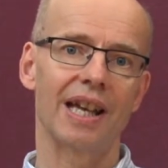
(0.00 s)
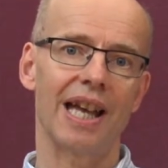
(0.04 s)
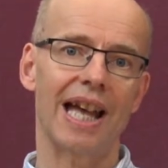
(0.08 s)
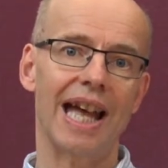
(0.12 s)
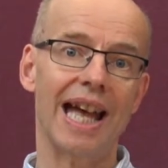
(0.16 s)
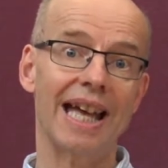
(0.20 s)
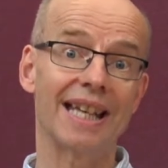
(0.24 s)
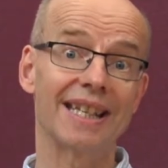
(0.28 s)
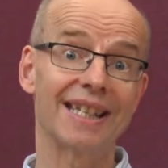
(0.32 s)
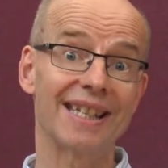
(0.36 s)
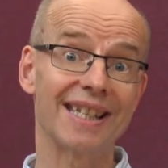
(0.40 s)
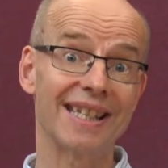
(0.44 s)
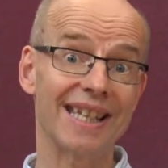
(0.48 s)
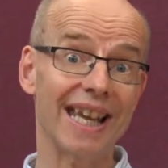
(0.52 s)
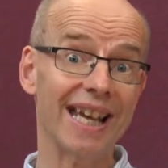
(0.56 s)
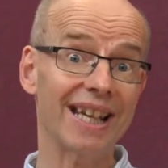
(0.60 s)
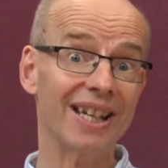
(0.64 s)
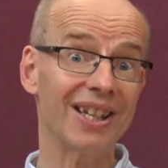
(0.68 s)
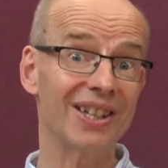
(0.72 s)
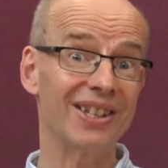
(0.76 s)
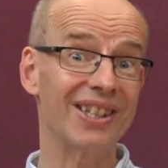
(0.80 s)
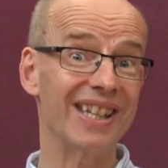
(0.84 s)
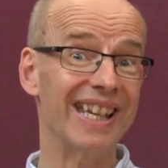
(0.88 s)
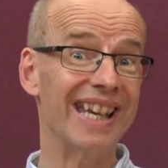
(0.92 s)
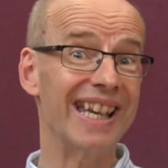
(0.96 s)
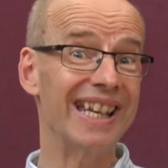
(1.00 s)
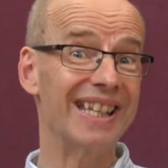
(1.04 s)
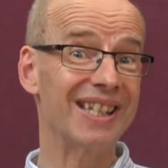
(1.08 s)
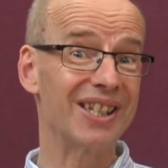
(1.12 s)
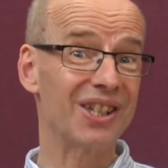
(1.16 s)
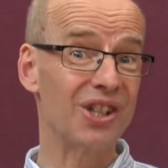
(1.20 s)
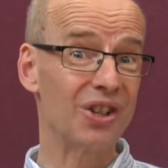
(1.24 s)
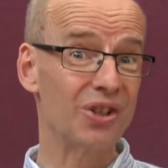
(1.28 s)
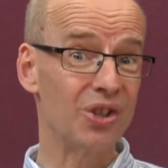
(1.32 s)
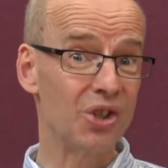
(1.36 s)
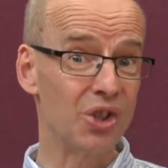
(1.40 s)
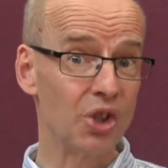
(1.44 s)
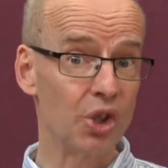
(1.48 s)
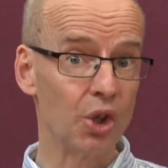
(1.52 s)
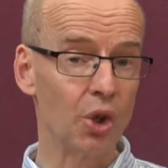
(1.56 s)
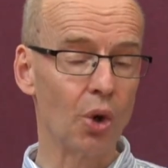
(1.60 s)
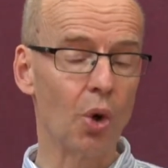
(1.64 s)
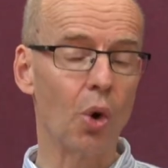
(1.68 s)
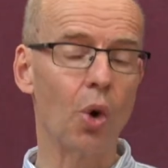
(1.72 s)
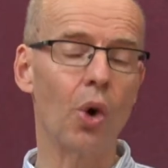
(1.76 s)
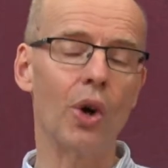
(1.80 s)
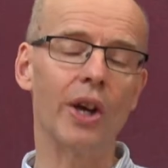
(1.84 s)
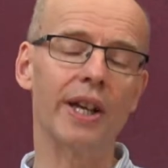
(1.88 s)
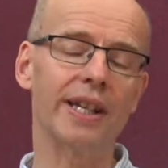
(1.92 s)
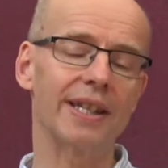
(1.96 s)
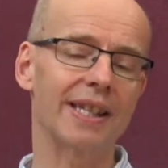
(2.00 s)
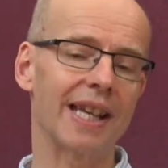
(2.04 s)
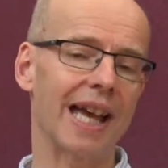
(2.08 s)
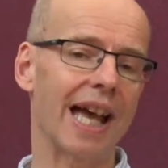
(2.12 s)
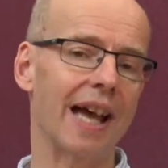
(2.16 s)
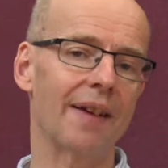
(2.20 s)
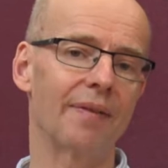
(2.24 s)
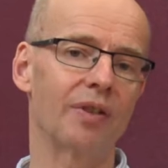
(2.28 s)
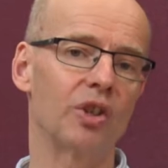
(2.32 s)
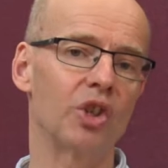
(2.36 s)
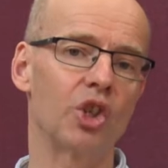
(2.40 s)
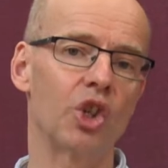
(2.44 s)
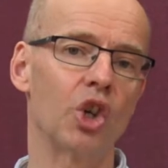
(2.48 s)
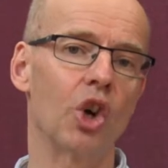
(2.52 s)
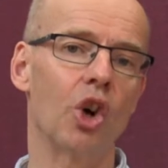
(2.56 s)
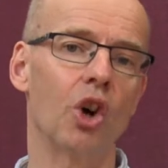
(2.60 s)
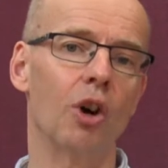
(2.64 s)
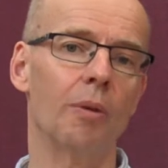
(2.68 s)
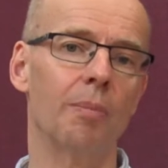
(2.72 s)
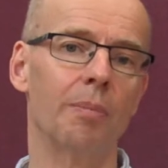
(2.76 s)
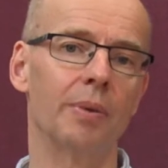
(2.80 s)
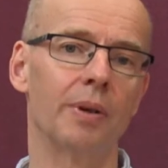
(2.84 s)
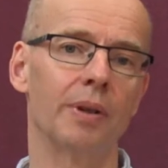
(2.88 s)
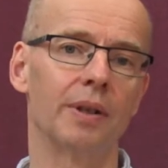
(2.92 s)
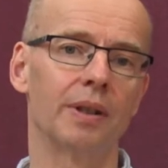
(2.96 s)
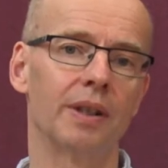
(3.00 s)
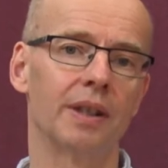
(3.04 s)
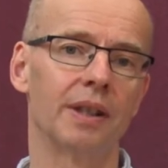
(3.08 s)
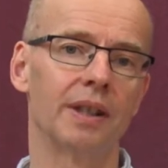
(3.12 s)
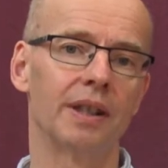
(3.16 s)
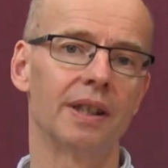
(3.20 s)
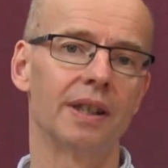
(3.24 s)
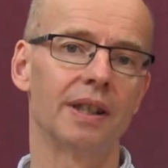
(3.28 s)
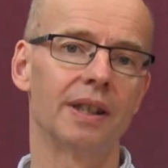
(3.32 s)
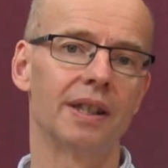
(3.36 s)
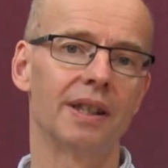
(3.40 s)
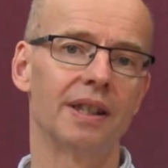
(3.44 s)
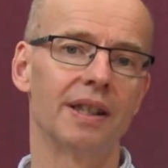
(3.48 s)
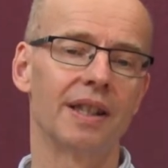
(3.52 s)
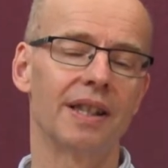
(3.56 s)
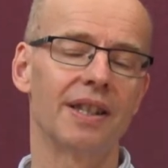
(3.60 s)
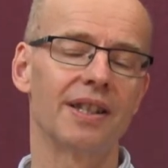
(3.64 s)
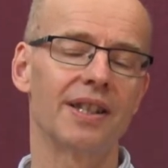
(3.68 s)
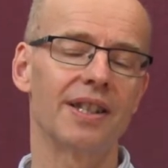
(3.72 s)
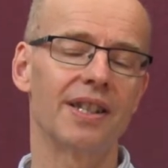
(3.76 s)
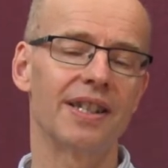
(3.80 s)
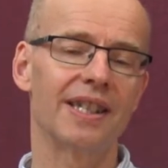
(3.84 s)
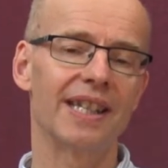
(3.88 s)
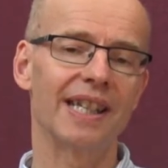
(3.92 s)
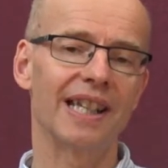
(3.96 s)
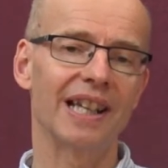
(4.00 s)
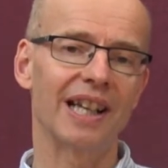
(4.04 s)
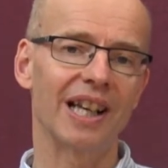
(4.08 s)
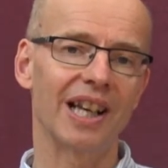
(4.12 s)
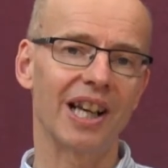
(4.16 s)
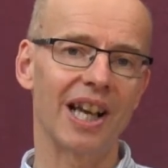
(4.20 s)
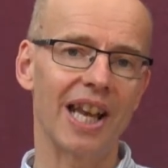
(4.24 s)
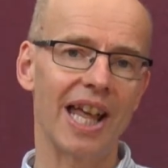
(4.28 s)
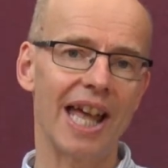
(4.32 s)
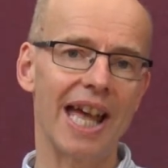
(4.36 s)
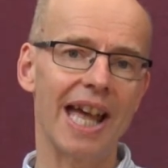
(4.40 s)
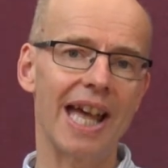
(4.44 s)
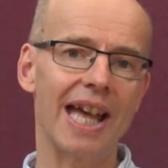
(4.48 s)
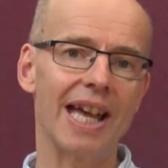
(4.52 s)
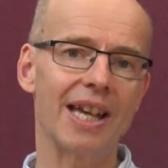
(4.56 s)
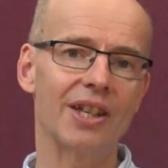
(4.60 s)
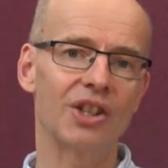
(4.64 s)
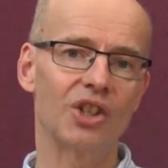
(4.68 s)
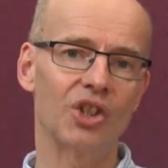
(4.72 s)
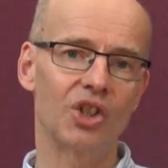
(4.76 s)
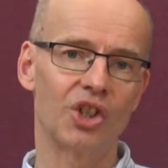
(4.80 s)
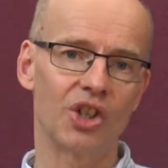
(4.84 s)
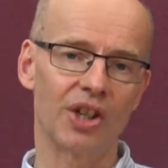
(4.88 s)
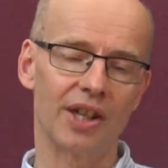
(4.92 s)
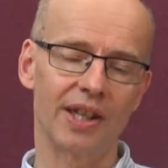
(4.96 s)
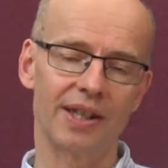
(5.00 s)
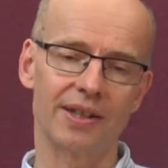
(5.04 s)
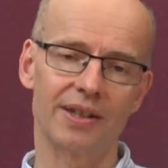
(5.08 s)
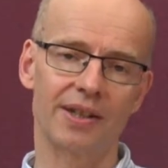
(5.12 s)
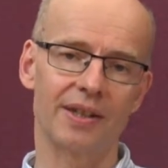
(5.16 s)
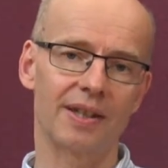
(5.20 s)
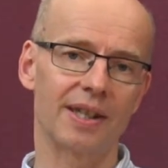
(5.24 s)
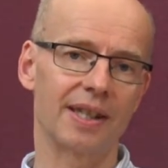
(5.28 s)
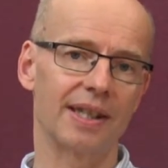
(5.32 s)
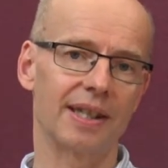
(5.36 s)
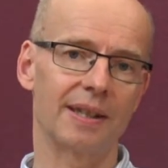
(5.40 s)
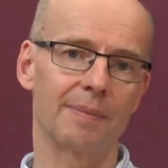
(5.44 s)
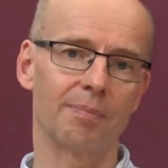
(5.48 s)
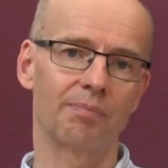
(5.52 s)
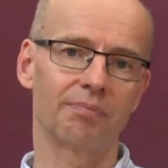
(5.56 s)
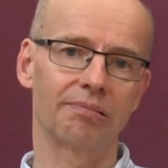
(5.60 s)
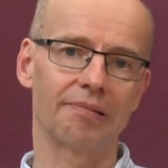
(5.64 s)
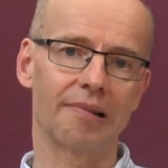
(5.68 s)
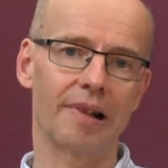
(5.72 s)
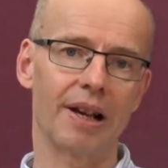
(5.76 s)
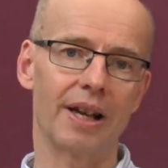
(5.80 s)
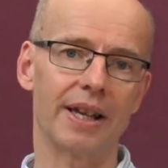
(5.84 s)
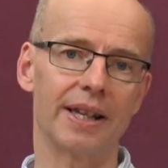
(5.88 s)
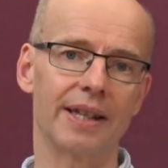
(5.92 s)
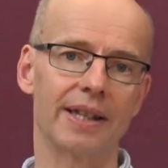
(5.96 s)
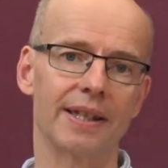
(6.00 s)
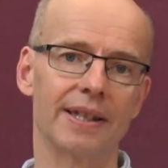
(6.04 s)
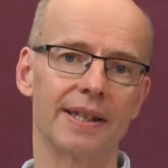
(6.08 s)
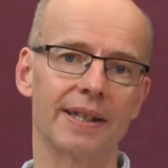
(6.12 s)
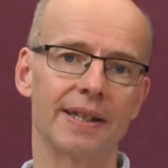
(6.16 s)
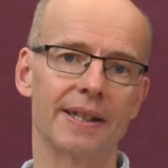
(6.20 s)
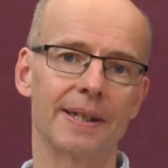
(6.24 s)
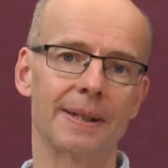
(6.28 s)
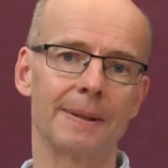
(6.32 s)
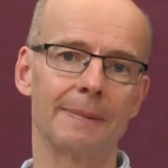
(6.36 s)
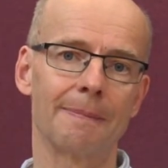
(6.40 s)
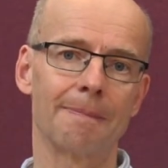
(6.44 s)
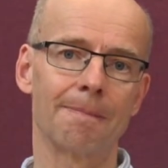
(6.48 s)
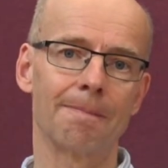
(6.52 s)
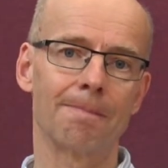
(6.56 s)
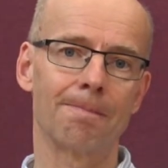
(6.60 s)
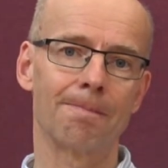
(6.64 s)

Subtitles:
And second, it's a joy to have a job, to declare Jesus' praise.